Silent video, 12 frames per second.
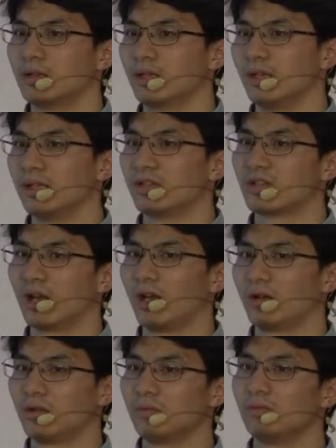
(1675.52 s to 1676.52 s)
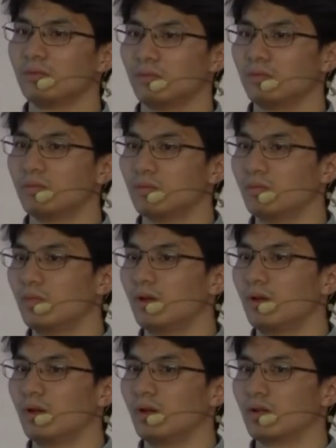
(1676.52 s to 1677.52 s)
the Intel
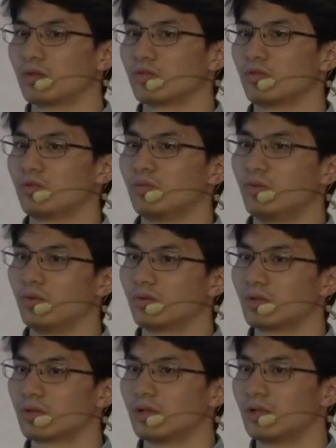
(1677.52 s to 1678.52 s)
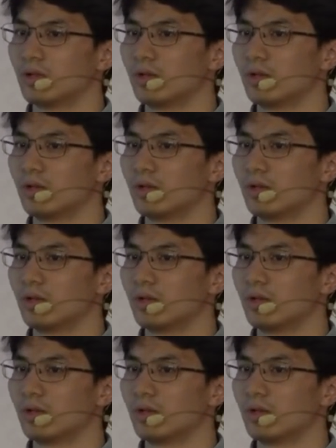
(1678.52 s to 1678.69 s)
throughput